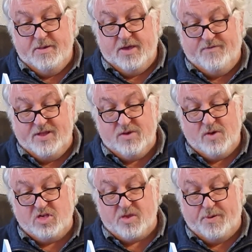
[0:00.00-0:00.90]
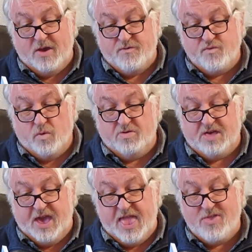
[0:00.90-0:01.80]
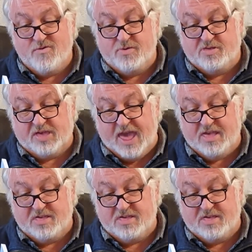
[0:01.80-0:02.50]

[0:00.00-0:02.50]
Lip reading: He finally reached a pair of wrought iron entrance gates,